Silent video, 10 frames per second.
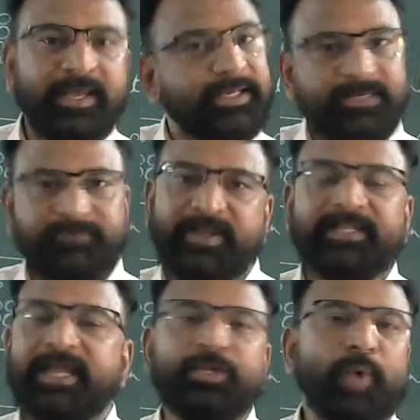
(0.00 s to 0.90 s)
Is it fine
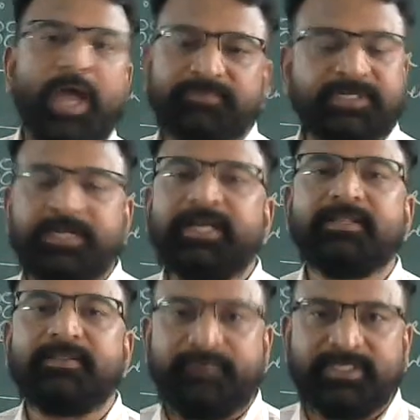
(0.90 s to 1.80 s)
that you have studied
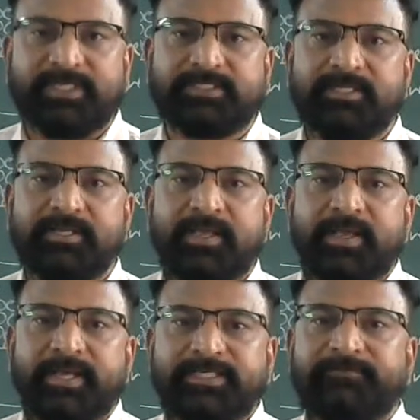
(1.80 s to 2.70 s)
in the physics?
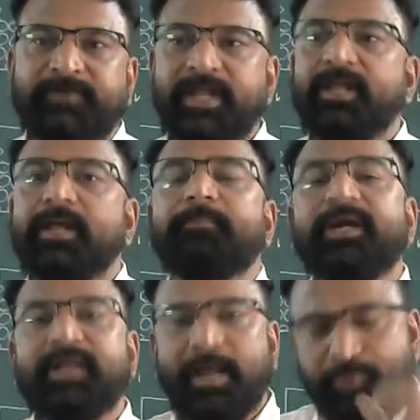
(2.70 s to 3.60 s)
Is it fine?
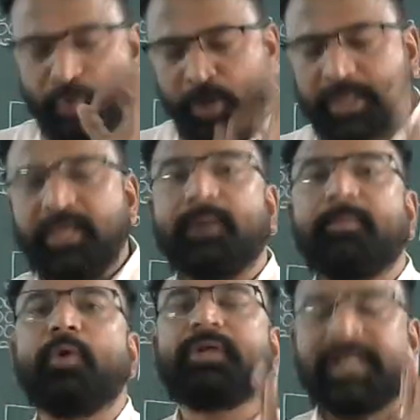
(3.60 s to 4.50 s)
But I am talking
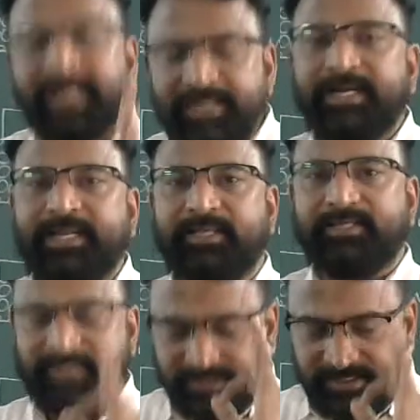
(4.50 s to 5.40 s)
about
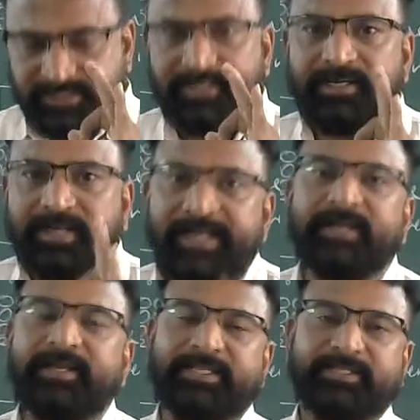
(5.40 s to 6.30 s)
clearly, just listen it
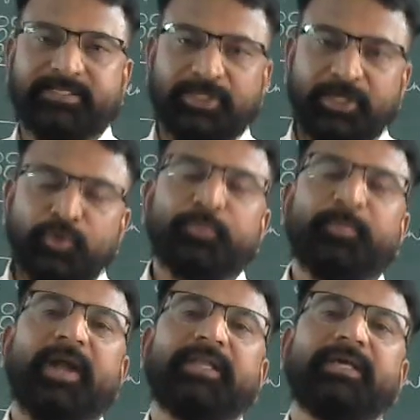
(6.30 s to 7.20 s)
clearly. The solute
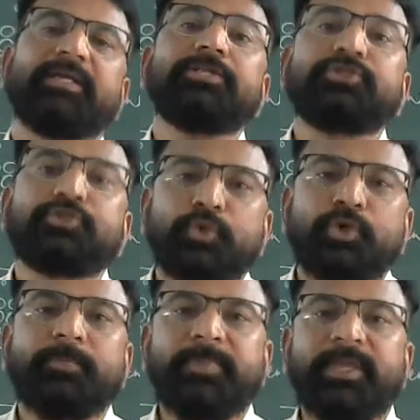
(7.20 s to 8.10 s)
particle
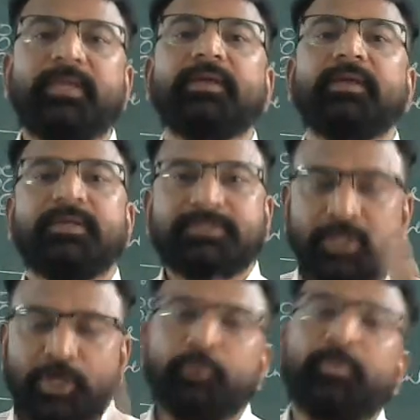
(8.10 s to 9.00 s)
should be
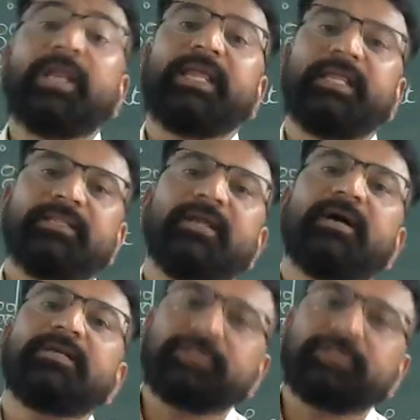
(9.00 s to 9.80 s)
soluble in the